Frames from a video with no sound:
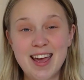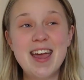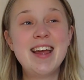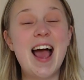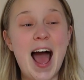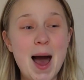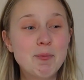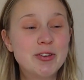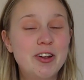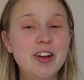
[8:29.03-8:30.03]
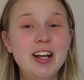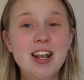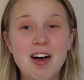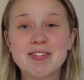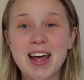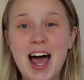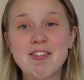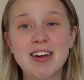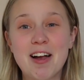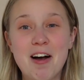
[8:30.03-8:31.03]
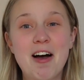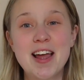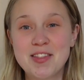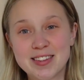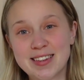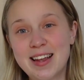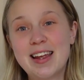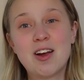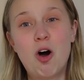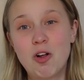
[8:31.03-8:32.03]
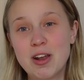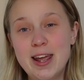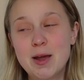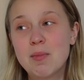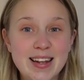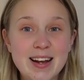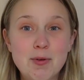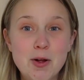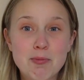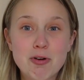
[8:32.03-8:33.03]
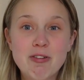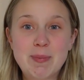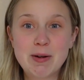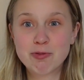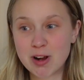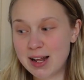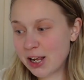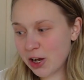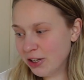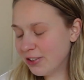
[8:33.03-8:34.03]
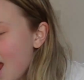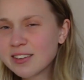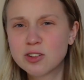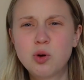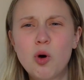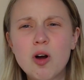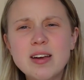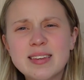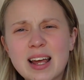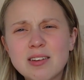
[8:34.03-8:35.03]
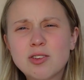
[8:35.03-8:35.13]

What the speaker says: He absolutely loved having her in the sling on him. Sling proved to be really good. Toys are